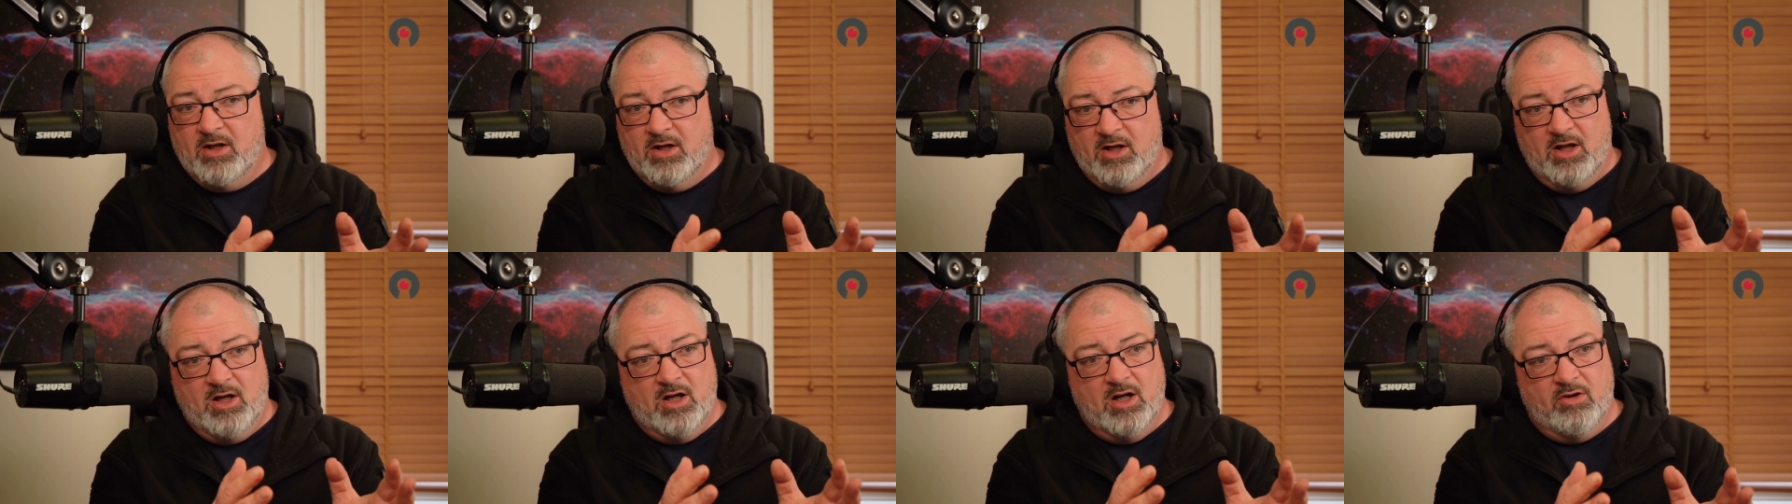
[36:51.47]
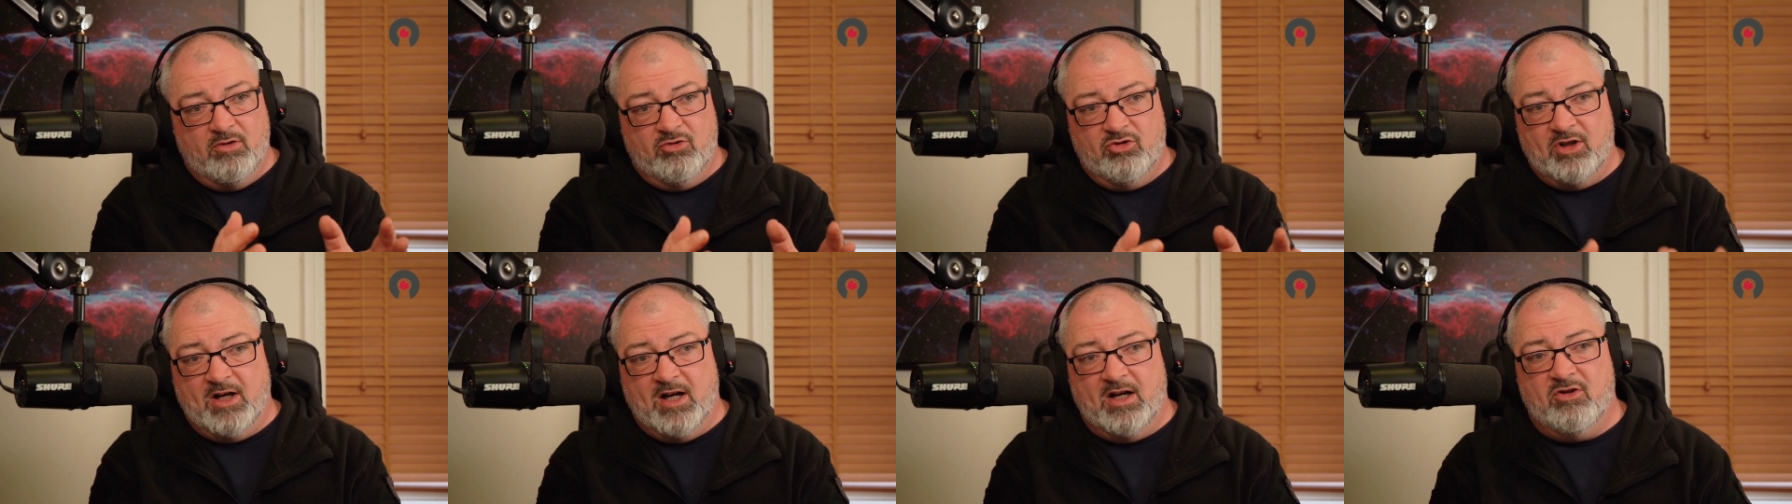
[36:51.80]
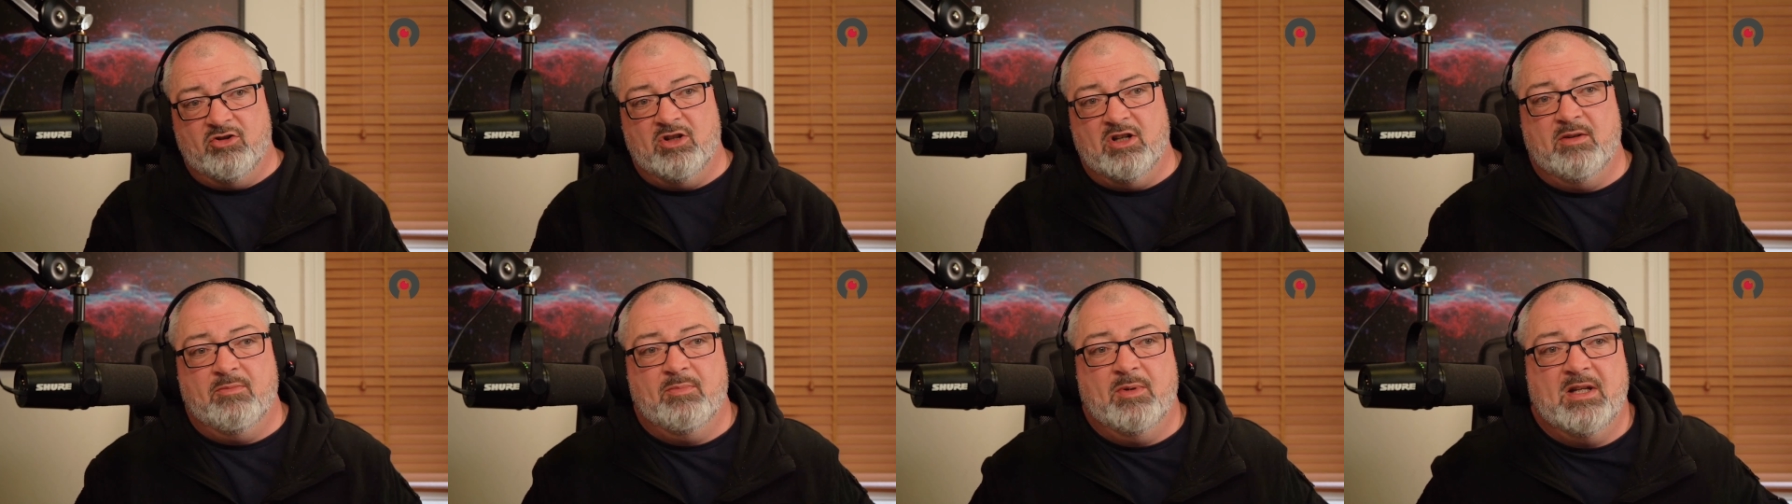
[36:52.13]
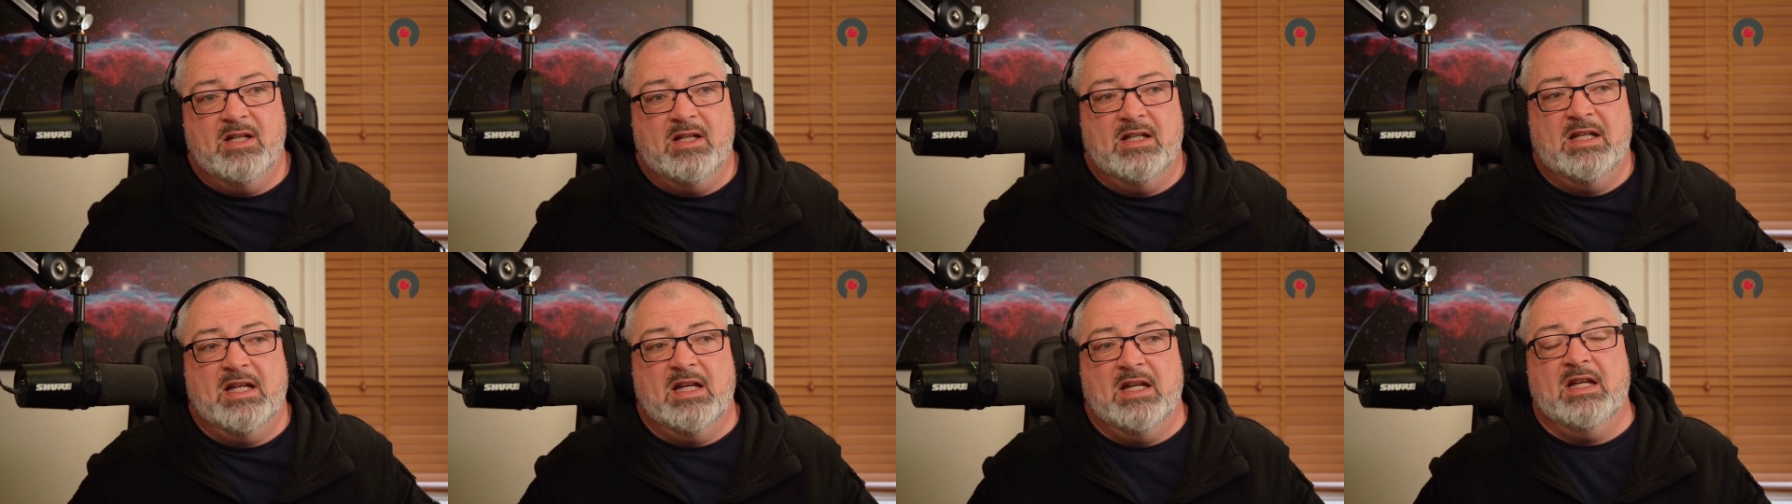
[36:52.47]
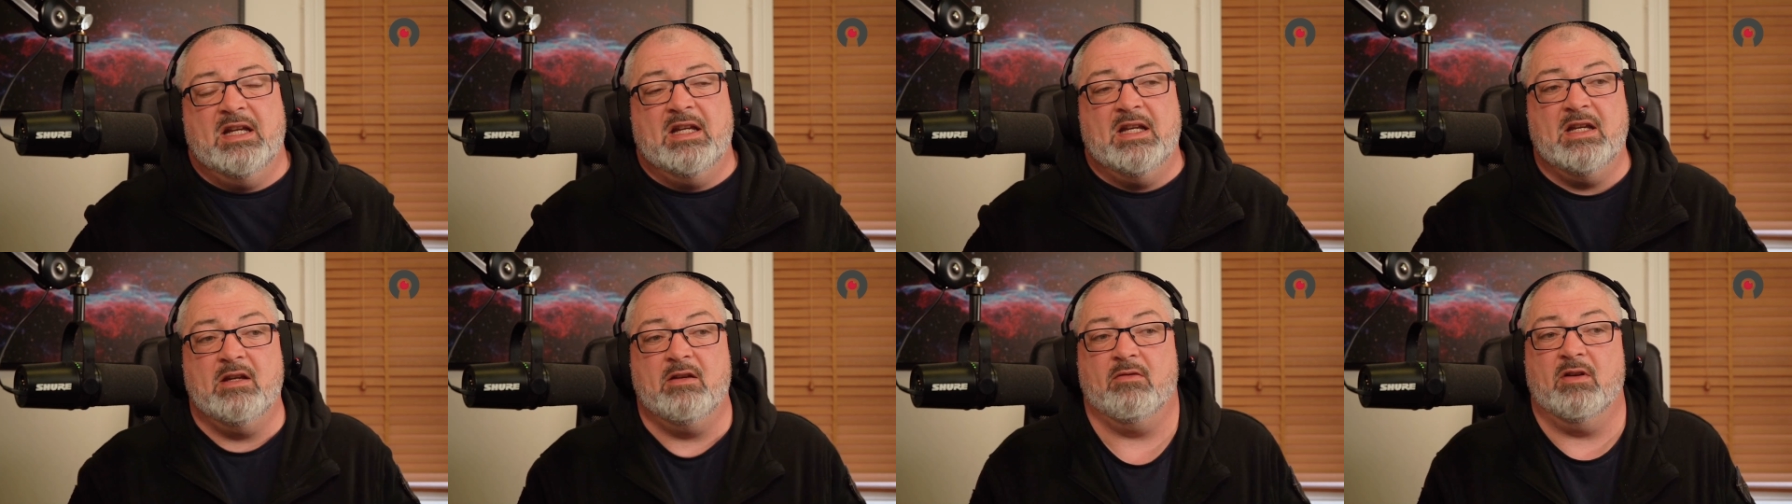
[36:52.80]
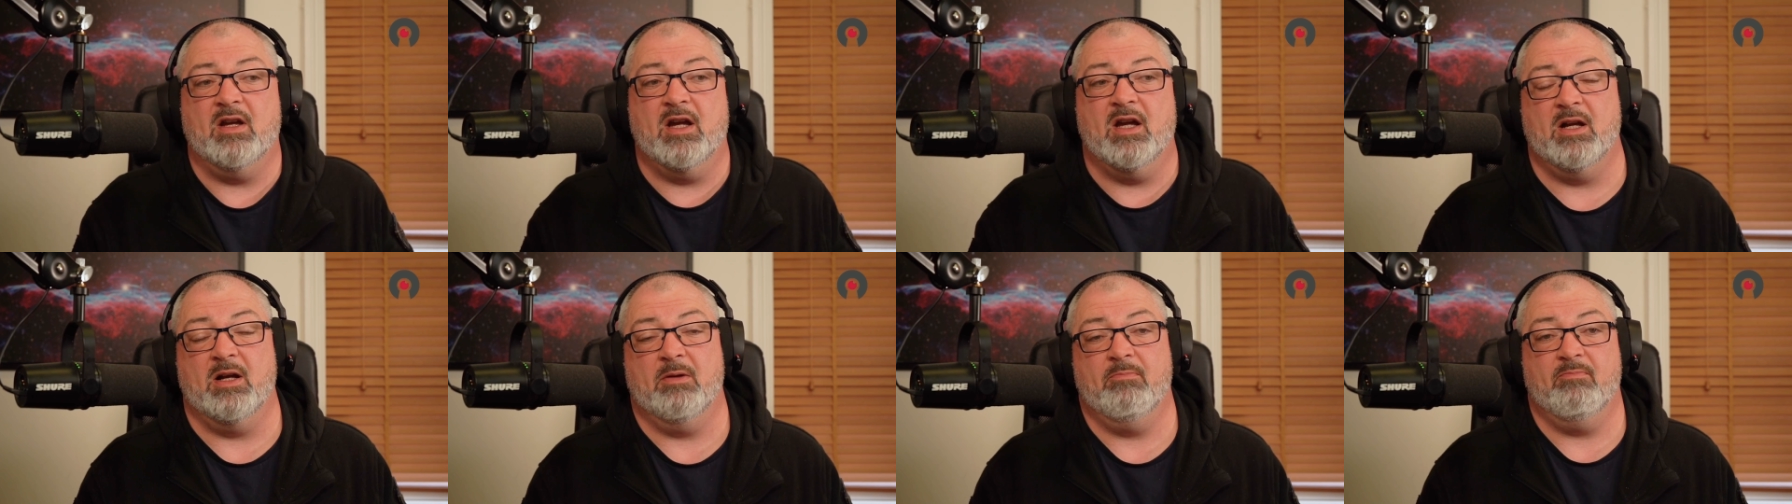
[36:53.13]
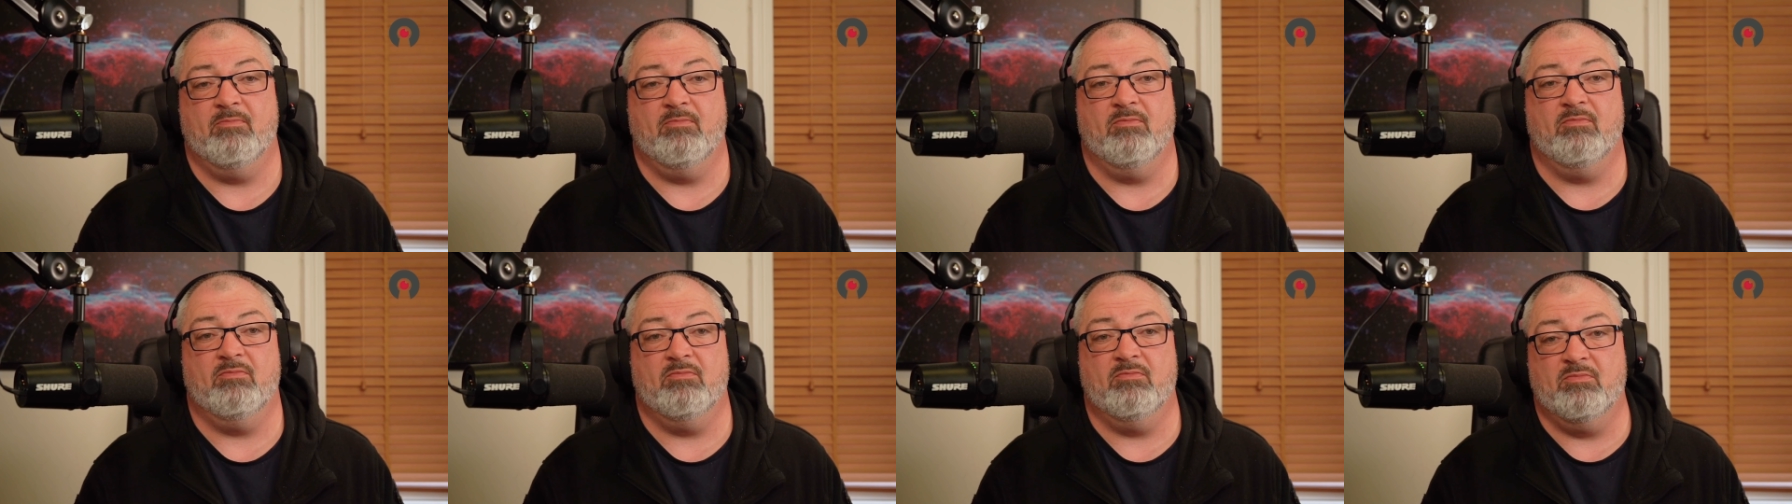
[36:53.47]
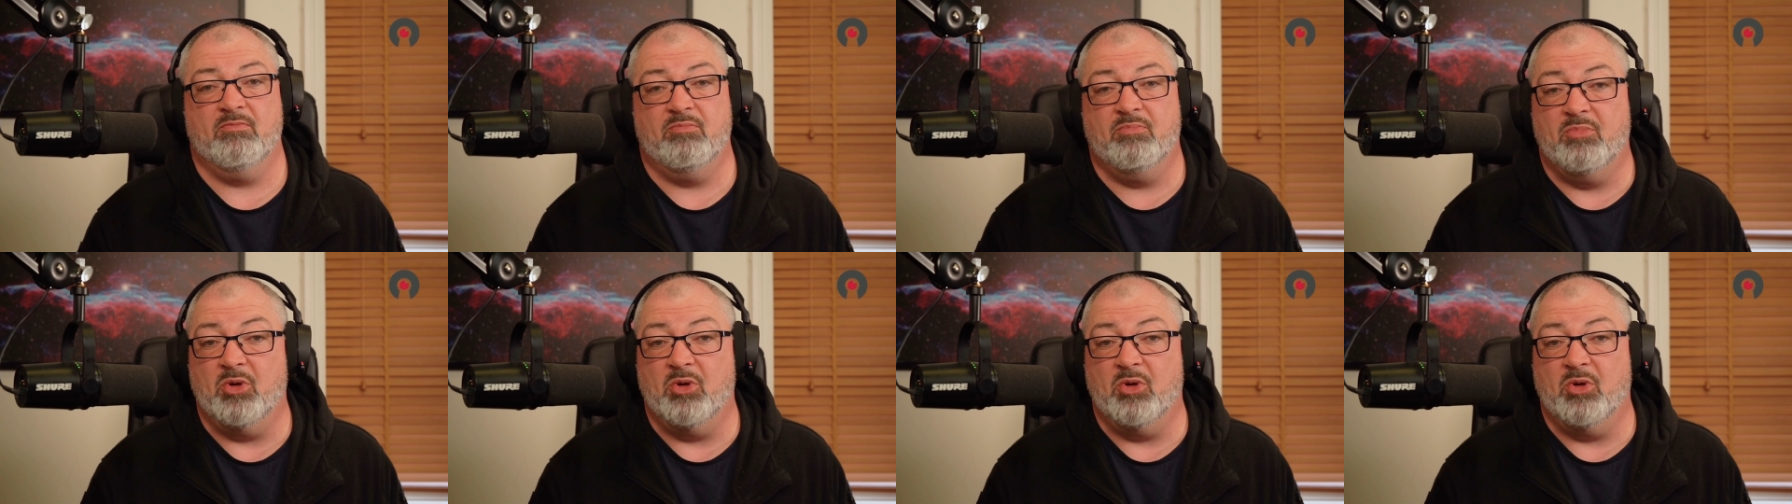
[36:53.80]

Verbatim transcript: you know, ChatGPT um,